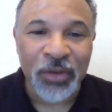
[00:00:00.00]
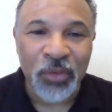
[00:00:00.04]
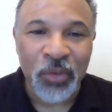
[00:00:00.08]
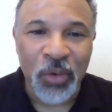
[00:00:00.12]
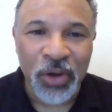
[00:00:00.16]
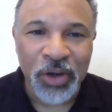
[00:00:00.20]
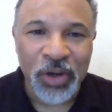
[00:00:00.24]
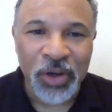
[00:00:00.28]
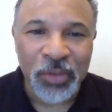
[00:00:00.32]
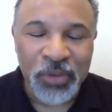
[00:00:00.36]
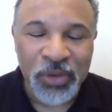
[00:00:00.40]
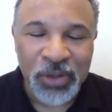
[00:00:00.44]
of
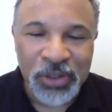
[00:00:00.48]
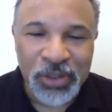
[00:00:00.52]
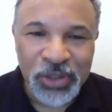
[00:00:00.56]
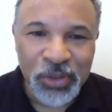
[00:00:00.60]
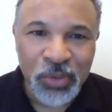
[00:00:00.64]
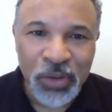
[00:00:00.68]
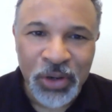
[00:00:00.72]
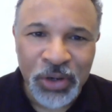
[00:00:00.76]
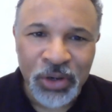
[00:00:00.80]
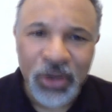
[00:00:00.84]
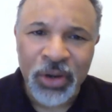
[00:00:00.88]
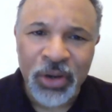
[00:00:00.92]
wonder, because you
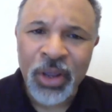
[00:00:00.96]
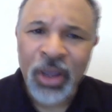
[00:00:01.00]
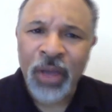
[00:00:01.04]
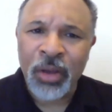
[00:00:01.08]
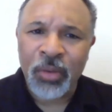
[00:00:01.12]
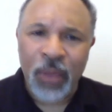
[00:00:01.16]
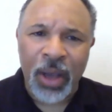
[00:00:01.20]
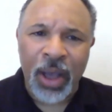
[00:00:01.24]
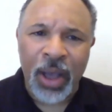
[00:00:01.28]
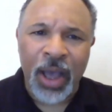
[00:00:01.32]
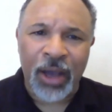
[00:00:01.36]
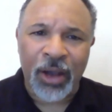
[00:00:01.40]
wonder,
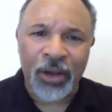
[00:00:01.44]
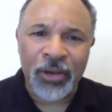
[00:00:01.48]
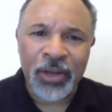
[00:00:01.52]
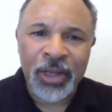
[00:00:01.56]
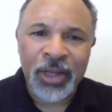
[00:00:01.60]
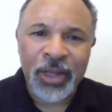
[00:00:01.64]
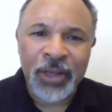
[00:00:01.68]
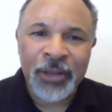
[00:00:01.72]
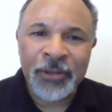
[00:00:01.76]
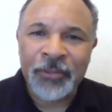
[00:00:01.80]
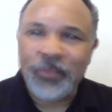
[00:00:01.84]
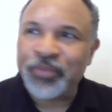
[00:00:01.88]
wow,
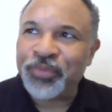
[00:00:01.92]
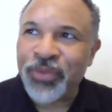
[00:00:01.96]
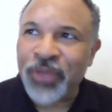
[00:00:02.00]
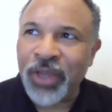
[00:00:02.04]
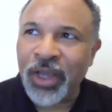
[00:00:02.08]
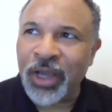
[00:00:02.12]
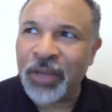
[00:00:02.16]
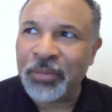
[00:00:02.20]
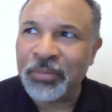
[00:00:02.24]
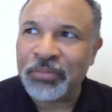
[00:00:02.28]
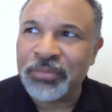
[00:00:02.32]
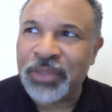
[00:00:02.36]

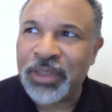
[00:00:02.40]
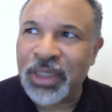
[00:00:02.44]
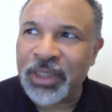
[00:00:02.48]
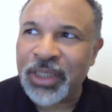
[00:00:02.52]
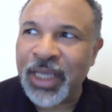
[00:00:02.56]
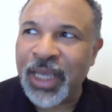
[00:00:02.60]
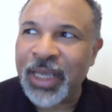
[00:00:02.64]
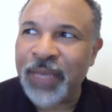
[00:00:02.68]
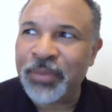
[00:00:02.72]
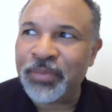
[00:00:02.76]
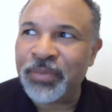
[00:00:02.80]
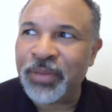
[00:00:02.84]
did
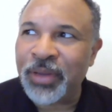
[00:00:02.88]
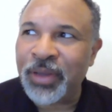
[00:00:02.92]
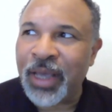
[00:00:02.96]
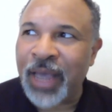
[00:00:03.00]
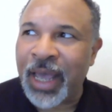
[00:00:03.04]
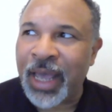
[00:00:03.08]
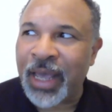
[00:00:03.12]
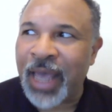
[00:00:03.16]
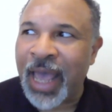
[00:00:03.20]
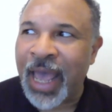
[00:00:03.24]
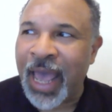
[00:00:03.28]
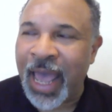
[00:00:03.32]
they
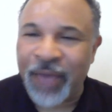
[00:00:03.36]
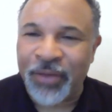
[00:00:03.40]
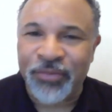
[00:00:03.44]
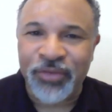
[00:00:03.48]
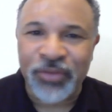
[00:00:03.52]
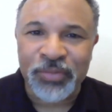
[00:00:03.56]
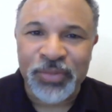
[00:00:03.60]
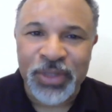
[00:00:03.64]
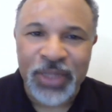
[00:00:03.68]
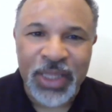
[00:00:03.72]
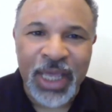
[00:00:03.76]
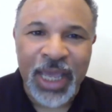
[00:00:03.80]

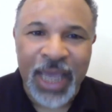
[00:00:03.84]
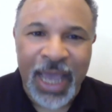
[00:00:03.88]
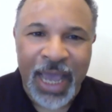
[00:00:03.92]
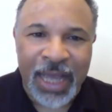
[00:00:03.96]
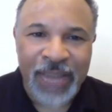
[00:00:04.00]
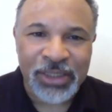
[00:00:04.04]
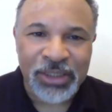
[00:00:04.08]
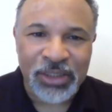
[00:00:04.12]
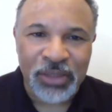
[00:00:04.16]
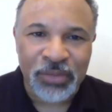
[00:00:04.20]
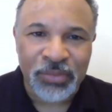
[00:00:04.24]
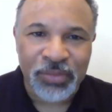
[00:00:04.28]

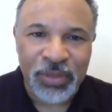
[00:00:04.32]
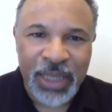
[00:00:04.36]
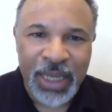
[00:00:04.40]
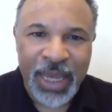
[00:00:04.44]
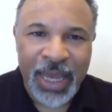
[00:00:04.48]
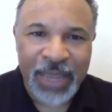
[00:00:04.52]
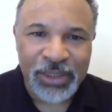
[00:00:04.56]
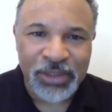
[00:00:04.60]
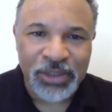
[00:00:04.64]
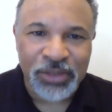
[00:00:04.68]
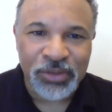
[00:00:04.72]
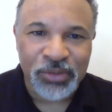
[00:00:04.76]
ask him he
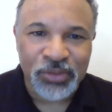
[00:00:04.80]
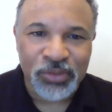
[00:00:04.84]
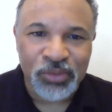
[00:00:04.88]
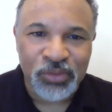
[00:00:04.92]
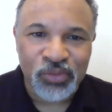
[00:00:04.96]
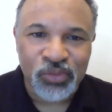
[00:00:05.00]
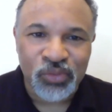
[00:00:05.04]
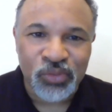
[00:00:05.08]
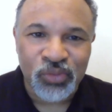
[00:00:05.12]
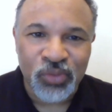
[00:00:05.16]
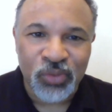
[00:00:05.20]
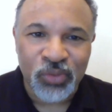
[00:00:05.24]
had to
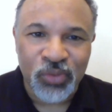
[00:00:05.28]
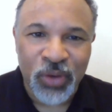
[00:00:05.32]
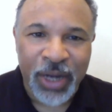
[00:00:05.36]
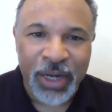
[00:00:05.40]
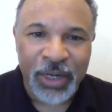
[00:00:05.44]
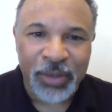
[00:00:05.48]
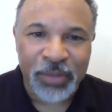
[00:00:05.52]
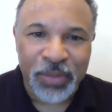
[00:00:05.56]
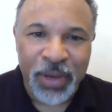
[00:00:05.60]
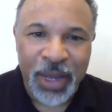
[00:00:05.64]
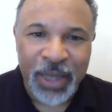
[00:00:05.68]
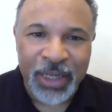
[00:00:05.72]

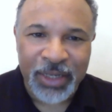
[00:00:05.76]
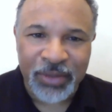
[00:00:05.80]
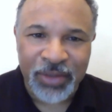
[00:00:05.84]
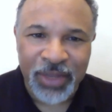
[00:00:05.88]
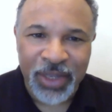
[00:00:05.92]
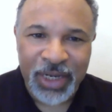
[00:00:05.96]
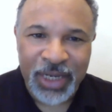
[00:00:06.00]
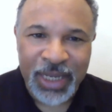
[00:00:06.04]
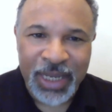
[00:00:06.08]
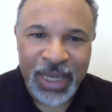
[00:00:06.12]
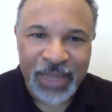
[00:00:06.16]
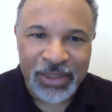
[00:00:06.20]
ride a bike and
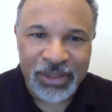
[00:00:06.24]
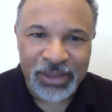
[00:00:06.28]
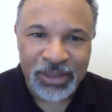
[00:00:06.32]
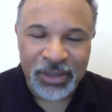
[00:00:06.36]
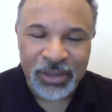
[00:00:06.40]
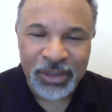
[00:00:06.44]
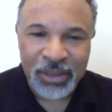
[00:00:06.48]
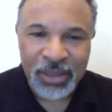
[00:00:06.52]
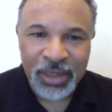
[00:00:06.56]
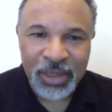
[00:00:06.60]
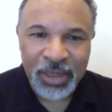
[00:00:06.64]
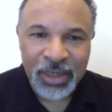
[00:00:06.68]
then he had
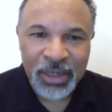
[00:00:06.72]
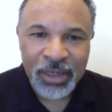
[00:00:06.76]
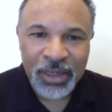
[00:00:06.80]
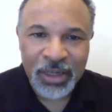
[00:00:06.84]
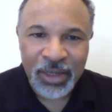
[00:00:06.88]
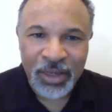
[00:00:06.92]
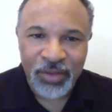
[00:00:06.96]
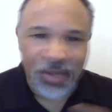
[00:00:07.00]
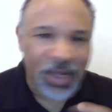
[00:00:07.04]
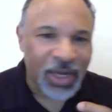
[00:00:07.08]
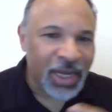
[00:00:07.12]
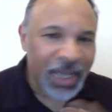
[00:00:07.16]
to
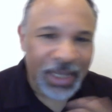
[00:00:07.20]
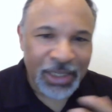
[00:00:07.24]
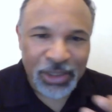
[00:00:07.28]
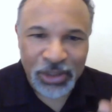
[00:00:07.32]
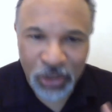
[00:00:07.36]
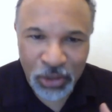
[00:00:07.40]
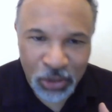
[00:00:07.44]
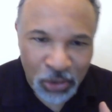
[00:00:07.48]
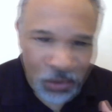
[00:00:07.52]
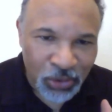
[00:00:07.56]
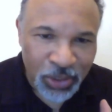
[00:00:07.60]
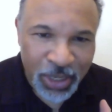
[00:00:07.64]

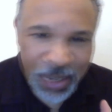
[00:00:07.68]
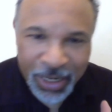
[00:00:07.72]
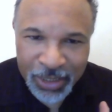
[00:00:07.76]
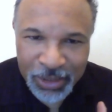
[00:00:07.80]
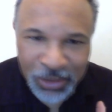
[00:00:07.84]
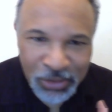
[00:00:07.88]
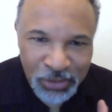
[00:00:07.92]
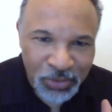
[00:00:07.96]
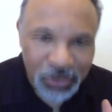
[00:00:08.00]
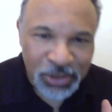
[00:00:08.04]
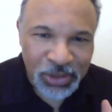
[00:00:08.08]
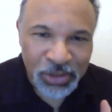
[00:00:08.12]
learn how
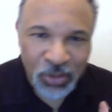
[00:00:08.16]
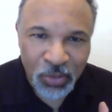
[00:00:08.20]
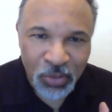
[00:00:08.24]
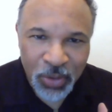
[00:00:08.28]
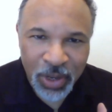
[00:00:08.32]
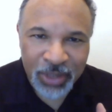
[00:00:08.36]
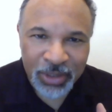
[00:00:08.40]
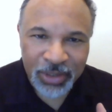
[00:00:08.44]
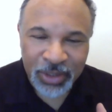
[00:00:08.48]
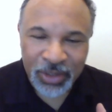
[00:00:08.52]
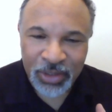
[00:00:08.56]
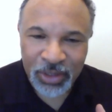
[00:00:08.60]
to do it so
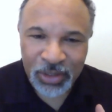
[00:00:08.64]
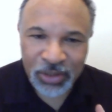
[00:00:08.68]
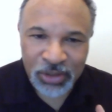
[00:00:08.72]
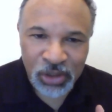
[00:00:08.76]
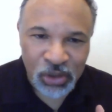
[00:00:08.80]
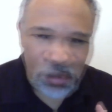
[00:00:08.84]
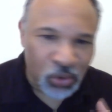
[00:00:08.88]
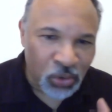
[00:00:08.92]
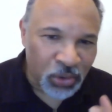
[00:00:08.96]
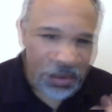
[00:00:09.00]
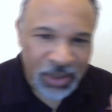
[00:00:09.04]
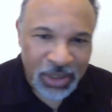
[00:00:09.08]
well in the
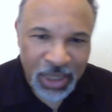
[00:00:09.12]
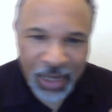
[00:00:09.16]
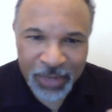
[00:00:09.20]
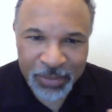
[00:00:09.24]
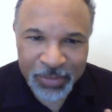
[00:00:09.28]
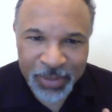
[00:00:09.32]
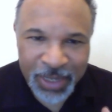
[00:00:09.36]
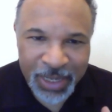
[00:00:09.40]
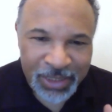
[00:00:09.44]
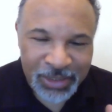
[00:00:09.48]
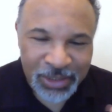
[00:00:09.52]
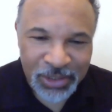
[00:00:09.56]
short
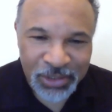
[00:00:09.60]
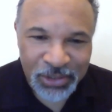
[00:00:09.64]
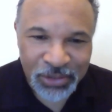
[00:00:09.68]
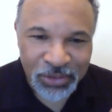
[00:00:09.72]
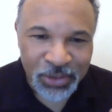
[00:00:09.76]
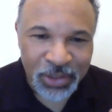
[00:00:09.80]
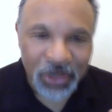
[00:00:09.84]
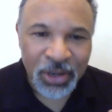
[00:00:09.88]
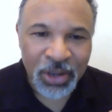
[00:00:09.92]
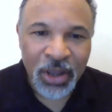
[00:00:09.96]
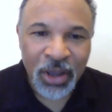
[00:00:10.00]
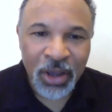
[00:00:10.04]
time he had to
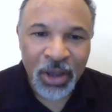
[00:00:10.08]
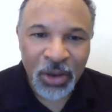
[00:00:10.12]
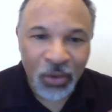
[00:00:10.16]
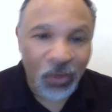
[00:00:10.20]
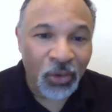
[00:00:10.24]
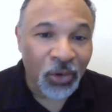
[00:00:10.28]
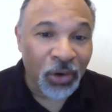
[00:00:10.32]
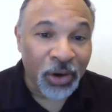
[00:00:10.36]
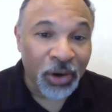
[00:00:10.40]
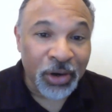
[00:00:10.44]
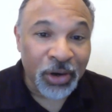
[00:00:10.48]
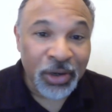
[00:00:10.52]
do it?
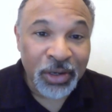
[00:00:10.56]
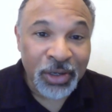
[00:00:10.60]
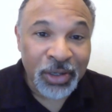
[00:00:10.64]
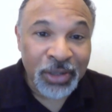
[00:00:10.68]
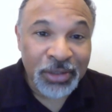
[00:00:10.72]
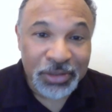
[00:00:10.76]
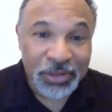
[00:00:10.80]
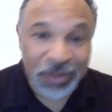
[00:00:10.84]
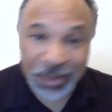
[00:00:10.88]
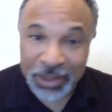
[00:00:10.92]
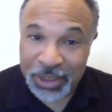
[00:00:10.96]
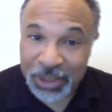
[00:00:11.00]
Or
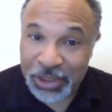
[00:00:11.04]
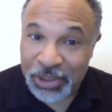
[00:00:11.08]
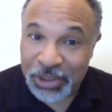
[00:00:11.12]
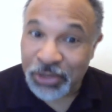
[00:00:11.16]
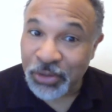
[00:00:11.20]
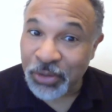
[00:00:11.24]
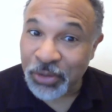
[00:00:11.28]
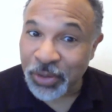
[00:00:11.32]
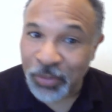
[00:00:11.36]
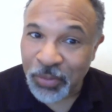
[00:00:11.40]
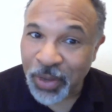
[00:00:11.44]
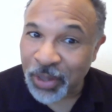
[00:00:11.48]
did he
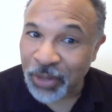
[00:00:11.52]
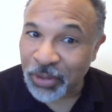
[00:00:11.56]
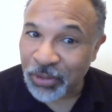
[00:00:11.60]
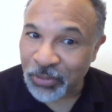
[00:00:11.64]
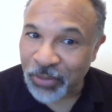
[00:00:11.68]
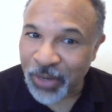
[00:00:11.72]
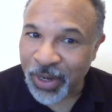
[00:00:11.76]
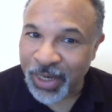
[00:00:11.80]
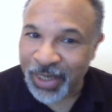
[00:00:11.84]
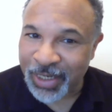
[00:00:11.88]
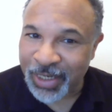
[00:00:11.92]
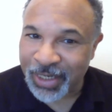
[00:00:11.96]
do it well
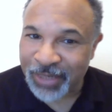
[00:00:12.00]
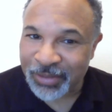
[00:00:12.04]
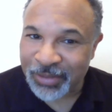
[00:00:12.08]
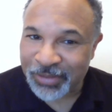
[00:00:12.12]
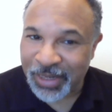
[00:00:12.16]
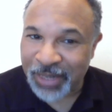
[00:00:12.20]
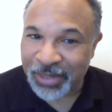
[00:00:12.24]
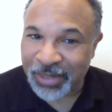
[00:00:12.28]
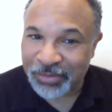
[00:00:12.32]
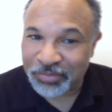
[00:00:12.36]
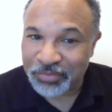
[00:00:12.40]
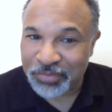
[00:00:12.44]
already
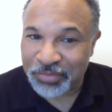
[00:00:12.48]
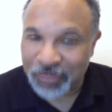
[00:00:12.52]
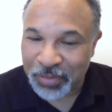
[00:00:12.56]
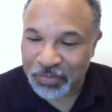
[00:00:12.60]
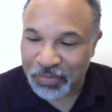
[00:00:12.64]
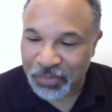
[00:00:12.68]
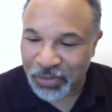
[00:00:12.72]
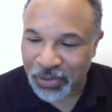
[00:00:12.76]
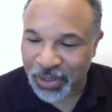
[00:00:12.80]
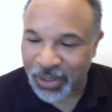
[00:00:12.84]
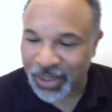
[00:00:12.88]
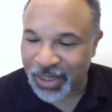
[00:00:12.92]

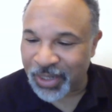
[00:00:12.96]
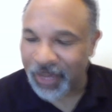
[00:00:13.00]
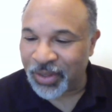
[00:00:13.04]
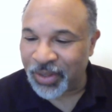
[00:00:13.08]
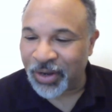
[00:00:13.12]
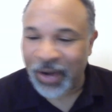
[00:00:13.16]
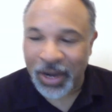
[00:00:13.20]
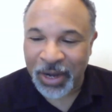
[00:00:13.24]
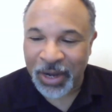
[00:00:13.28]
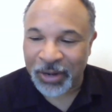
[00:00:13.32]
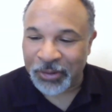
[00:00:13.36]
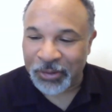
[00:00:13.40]
and put it in
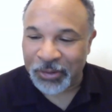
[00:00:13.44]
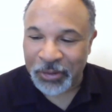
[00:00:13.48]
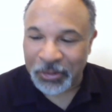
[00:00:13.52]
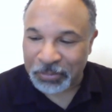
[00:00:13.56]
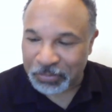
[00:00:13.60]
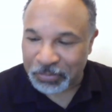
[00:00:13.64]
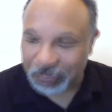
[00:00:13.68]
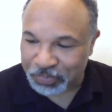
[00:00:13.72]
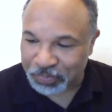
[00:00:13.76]
there? I don't know.